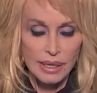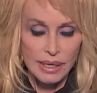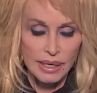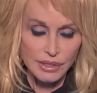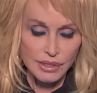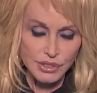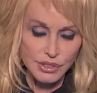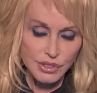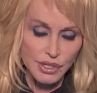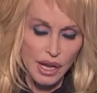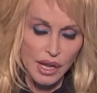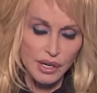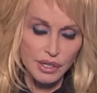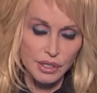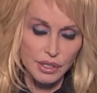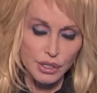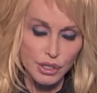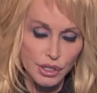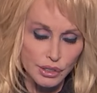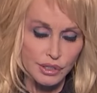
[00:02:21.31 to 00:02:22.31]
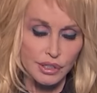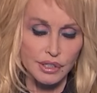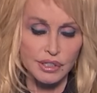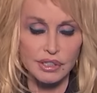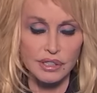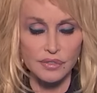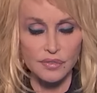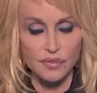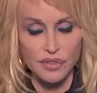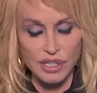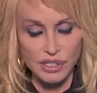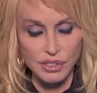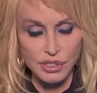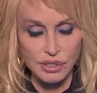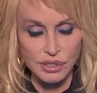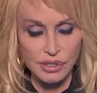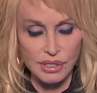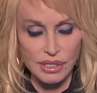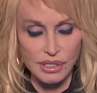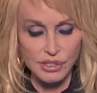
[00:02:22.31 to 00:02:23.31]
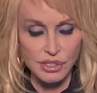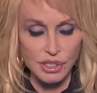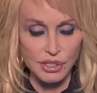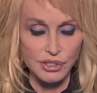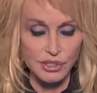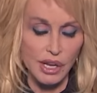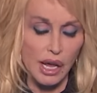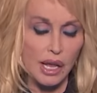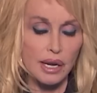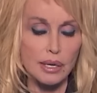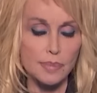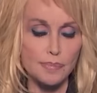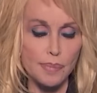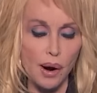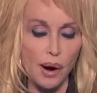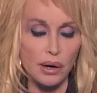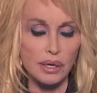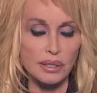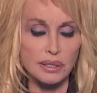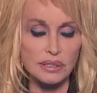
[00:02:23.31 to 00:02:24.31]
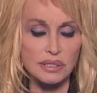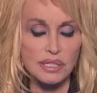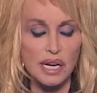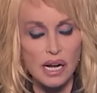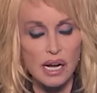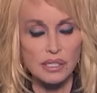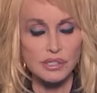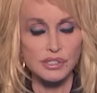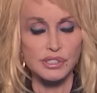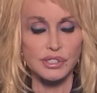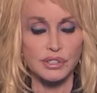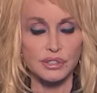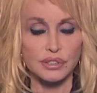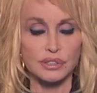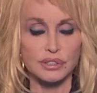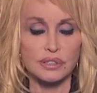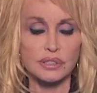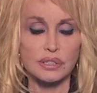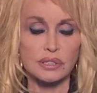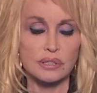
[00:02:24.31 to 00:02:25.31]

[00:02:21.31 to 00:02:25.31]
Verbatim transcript: It's not a hooker convention, it's a Dolly Parton concert.